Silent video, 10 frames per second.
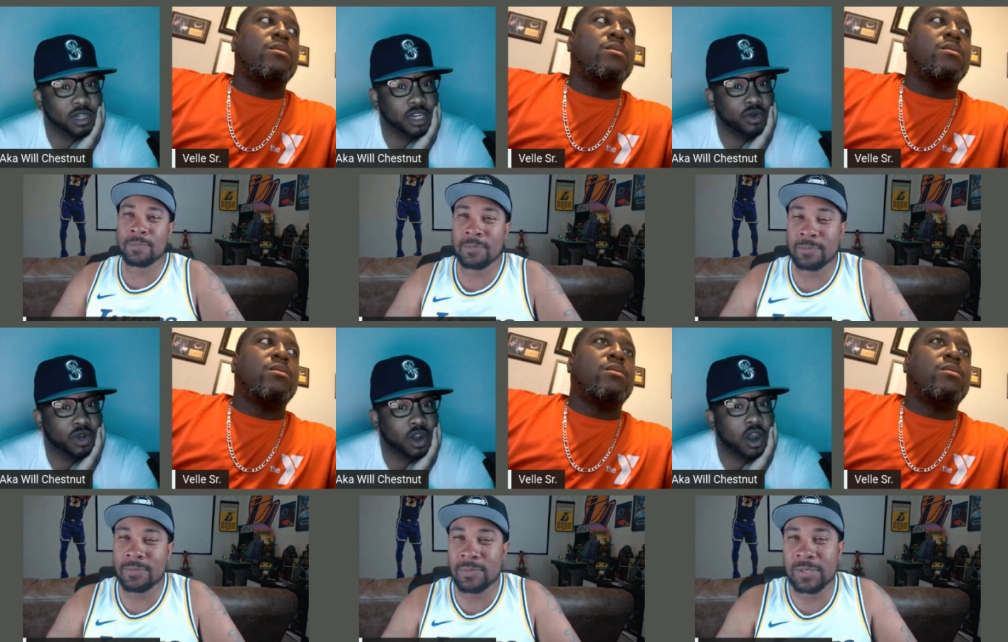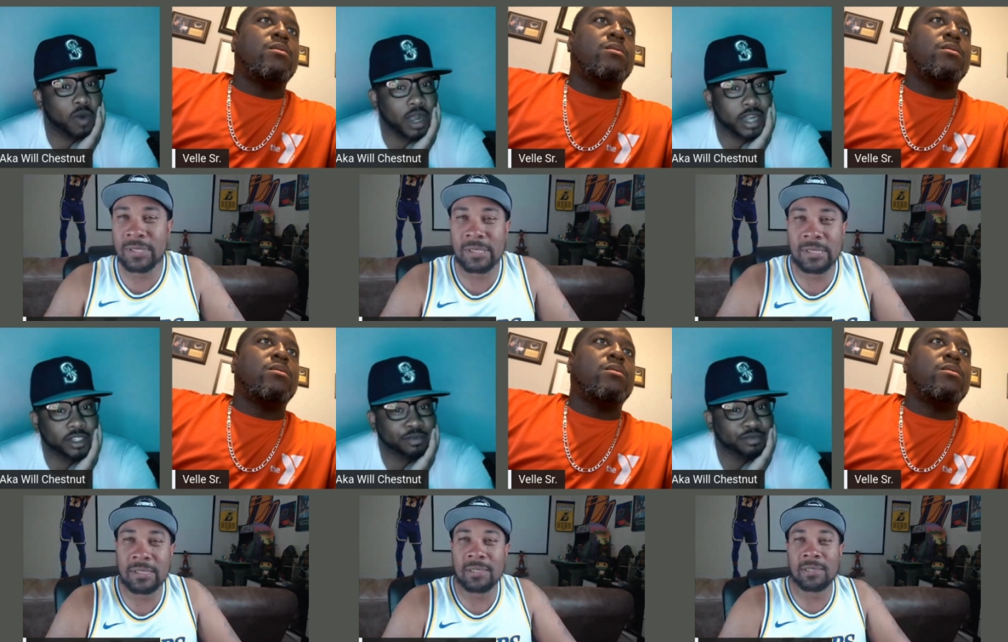Speaker 1: They do a car
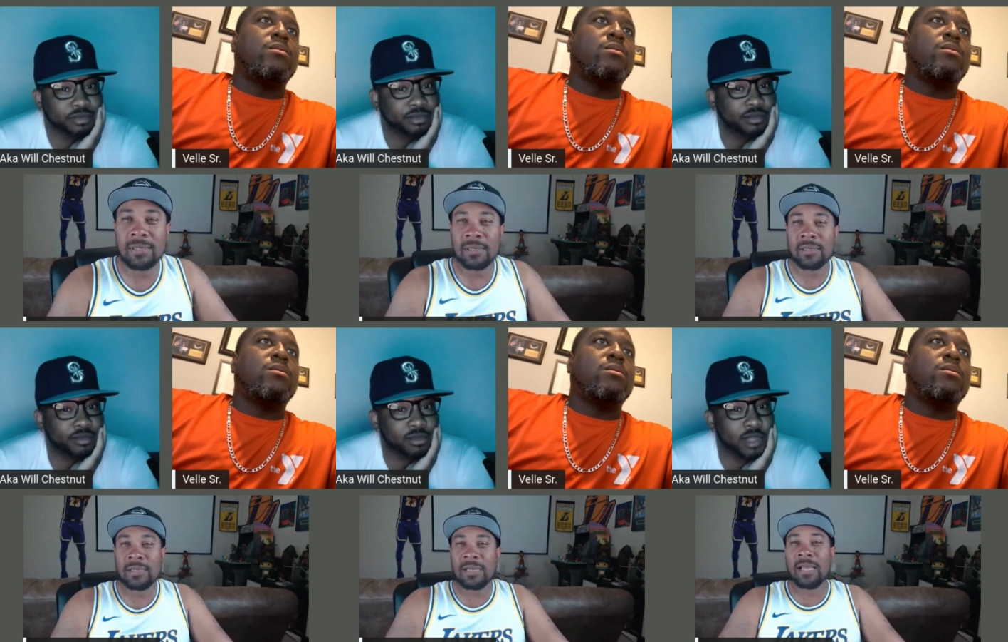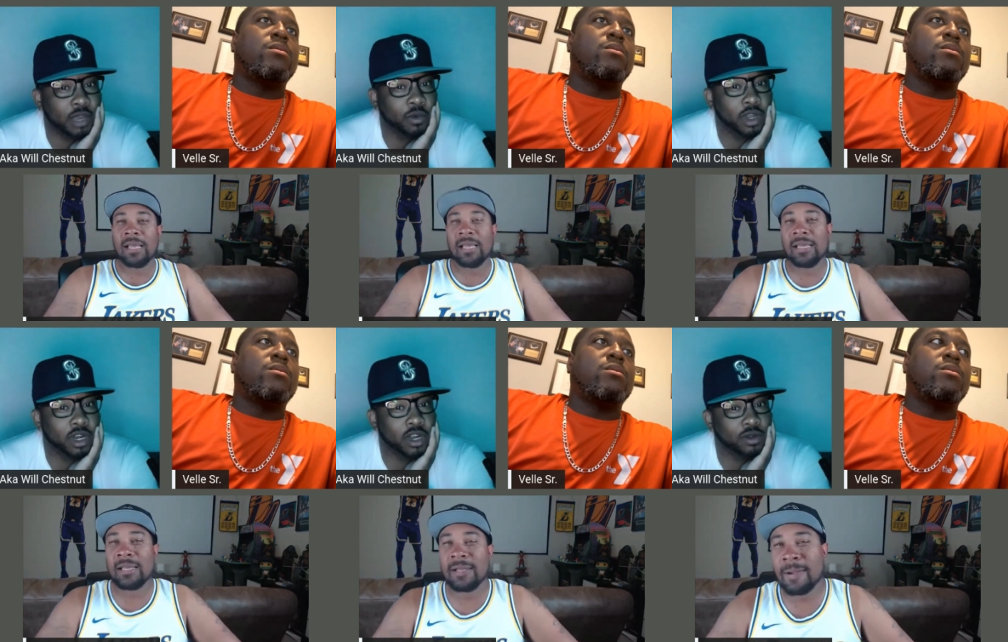wash. It's
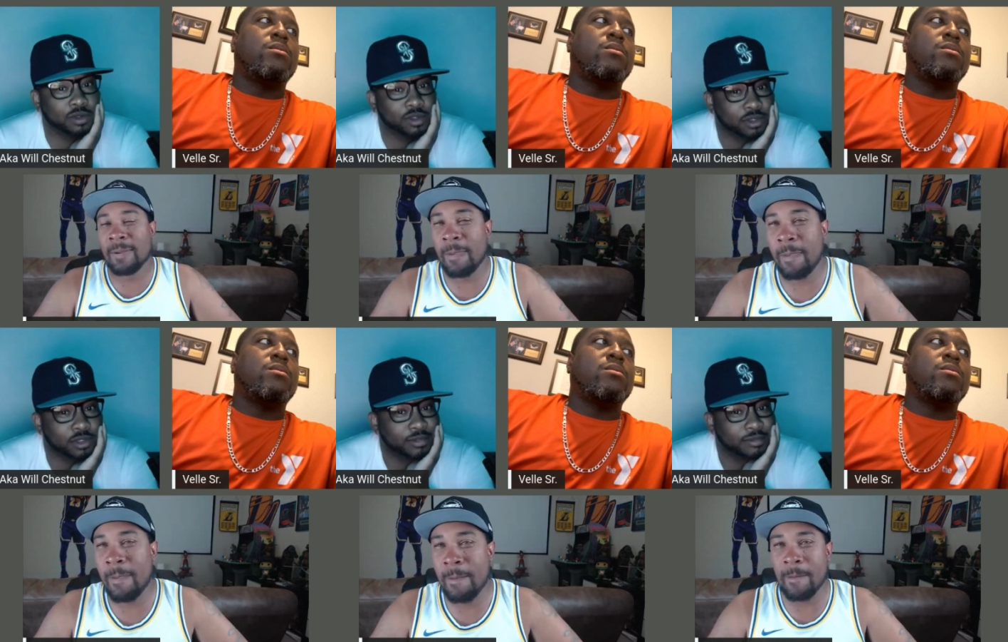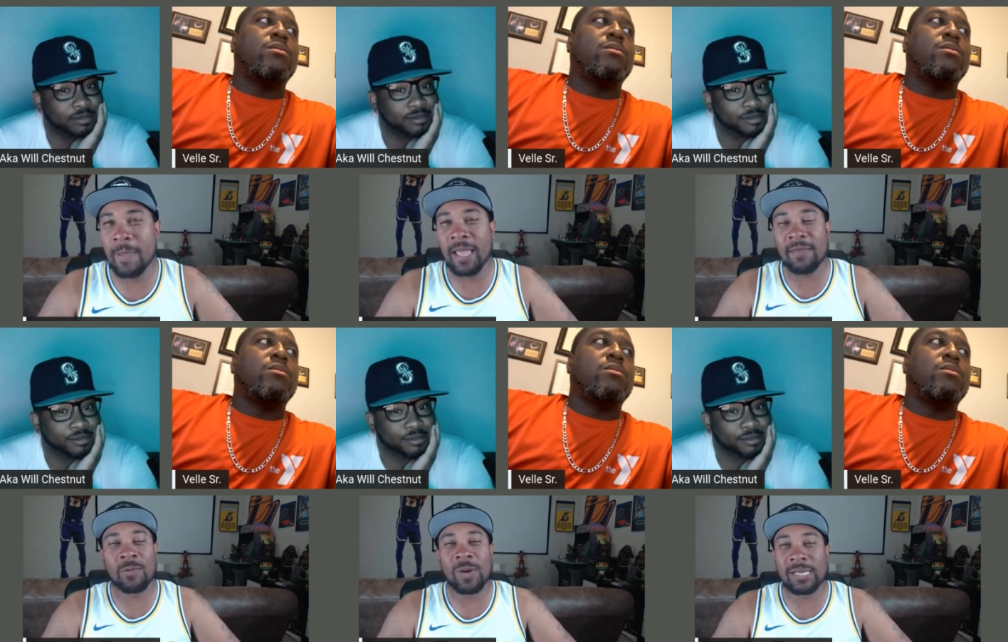one of those.
Speaker 2: I
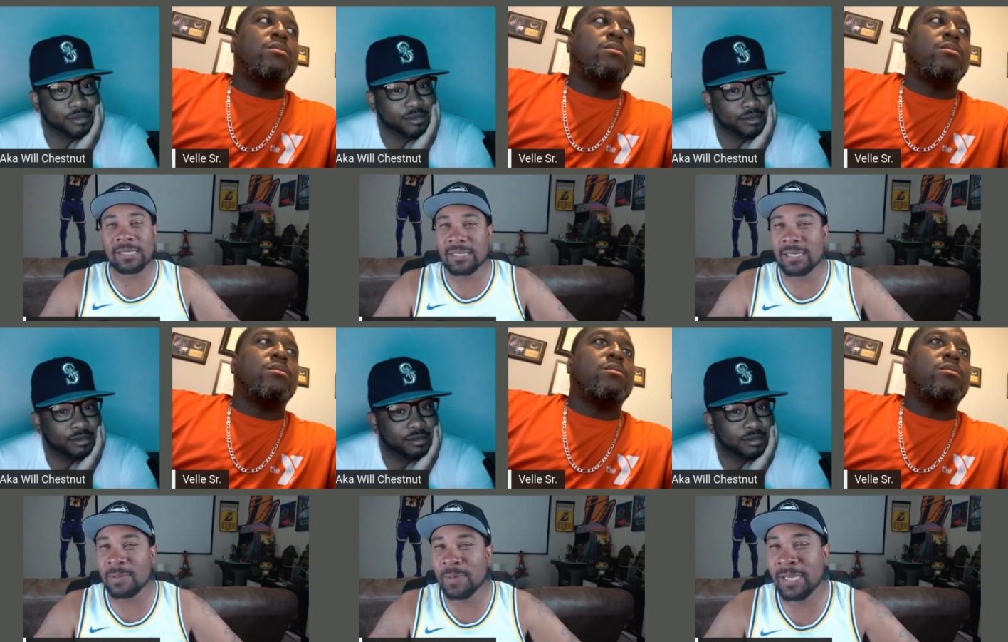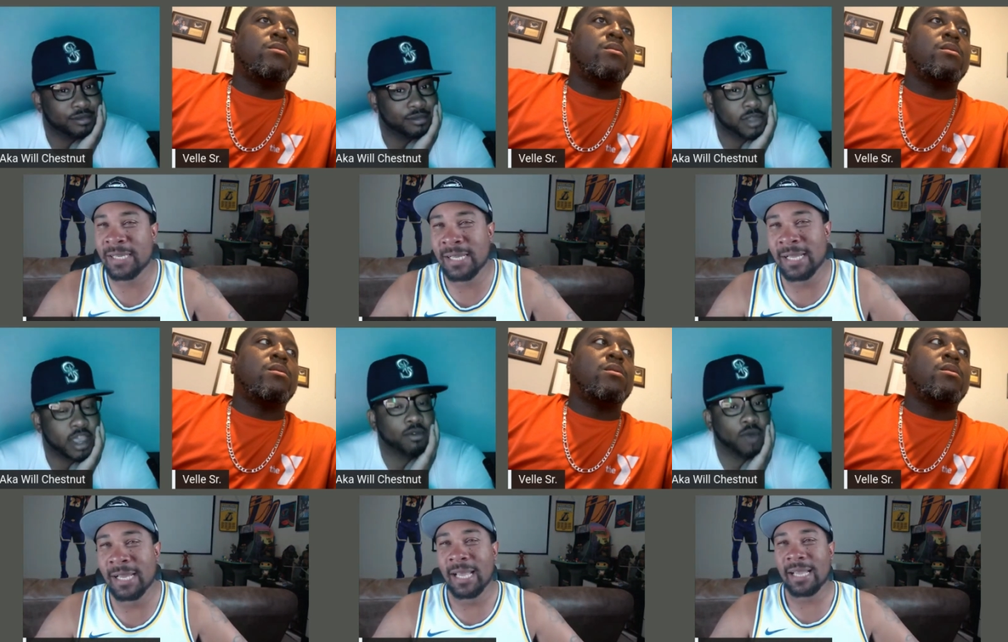haven't watched it yet, man.
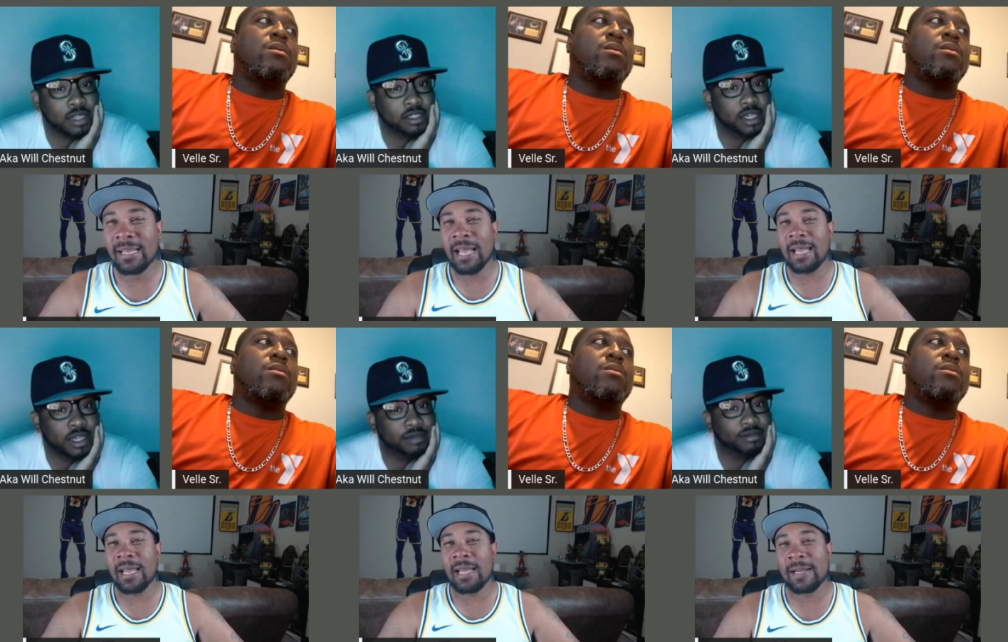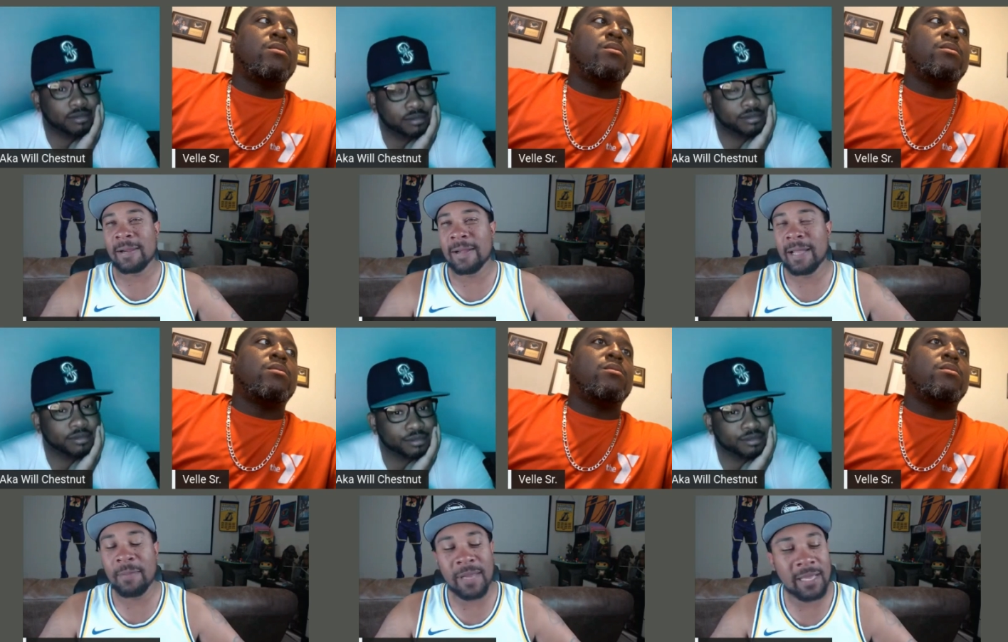
Speaker 1: You haven't watched I, it yet?
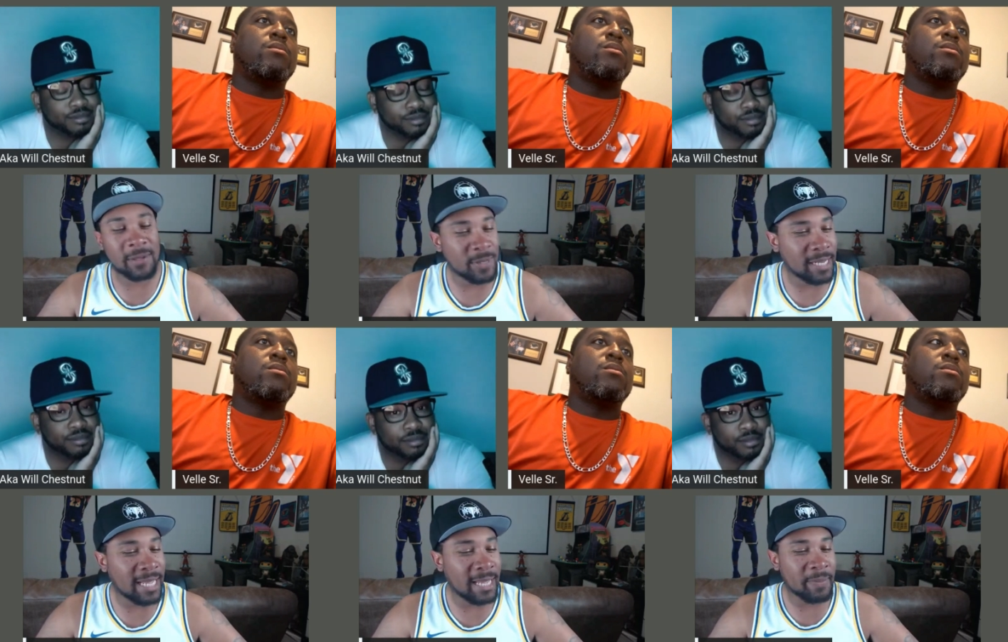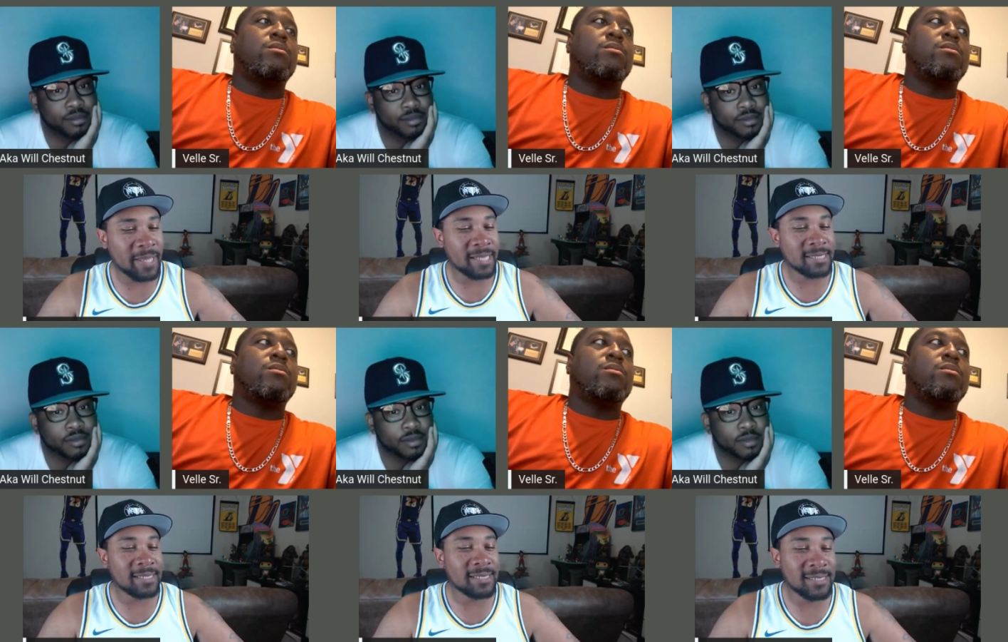
Speaker 2: I'm not gonna lie, man.
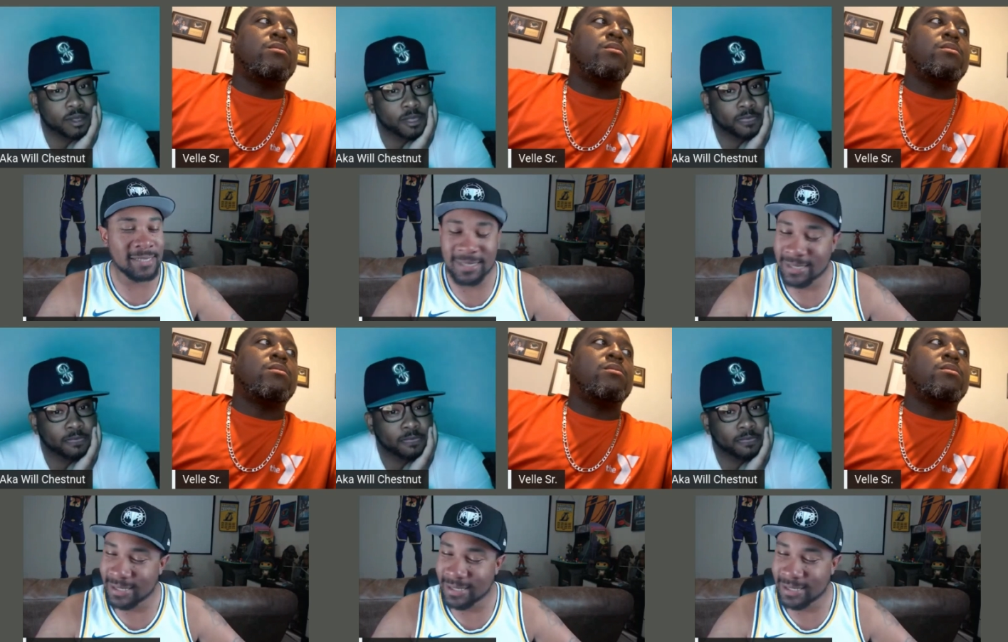It's it's